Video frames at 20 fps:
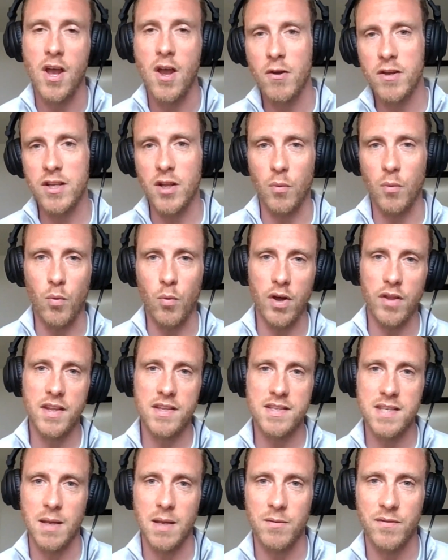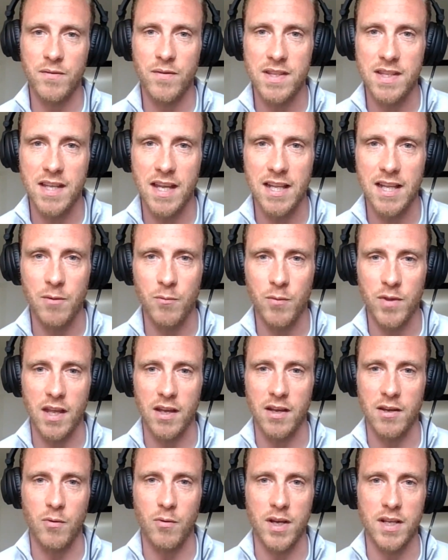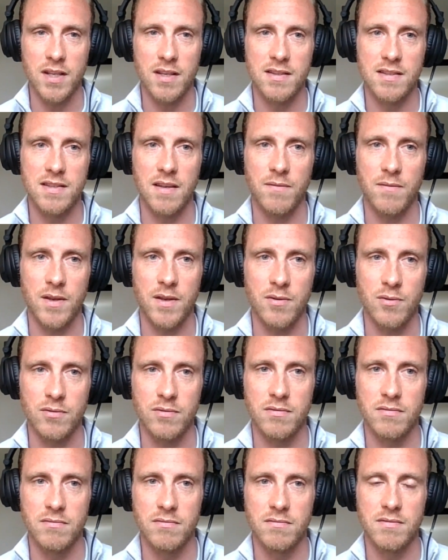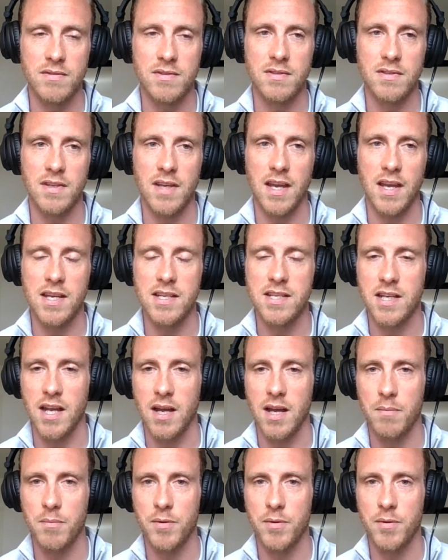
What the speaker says: You know, what are the tips for dealing with that quite difficult age gap?